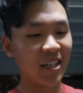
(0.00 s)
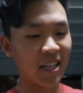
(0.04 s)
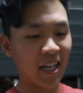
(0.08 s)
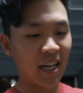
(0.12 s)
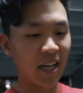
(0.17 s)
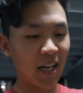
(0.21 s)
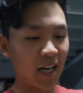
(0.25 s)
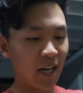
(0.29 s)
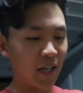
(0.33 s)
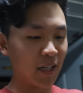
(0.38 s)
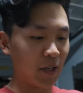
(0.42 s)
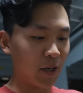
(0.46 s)

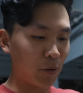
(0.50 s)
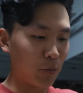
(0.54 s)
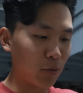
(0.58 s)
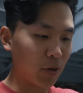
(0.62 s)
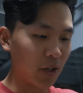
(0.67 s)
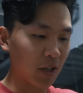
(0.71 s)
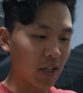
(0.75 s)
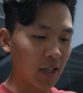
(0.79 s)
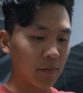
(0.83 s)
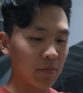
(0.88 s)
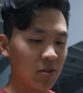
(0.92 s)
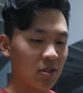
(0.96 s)
like I, I,
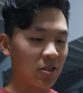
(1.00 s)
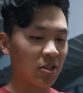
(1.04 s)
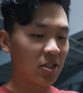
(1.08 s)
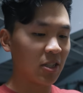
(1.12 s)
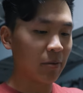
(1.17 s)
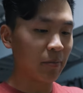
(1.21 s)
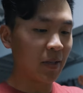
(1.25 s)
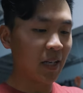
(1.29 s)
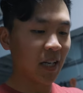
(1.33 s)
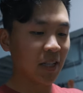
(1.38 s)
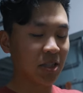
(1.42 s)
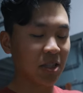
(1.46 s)
want to come to the
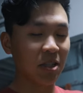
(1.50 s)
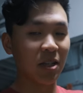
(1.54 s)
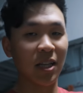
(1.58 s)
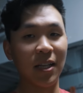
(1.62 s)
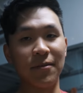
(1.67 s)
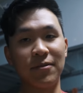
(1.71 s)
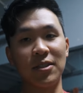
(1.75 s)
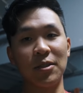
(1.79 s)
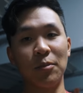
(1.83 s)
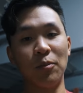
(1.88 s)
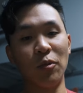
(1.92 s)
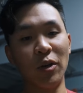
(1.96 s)
gym and actually
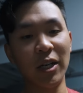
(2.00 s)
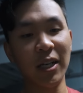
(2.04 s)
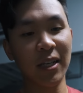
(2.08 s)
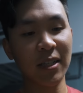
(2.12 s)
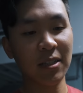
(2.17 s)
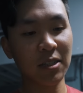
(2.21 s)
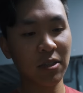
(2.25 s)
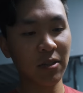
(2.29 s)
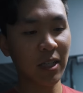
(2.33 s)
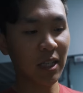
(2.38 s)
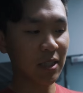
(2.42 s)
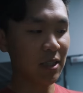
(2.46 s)
lift some
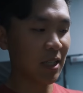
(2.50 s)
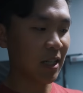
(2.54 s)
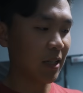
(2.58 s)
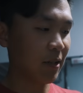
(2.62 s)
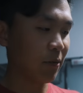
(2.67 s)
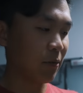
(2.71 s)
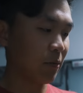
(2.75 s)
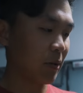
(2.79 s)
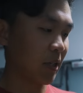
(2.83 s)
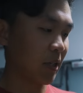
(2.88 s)
weight. So that's kind of